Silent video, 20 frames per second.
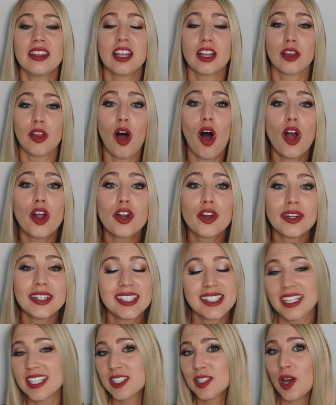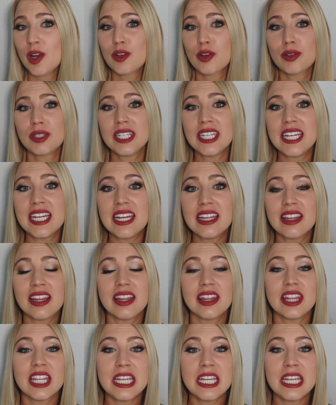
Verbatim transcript: The longer it sits on your teeth,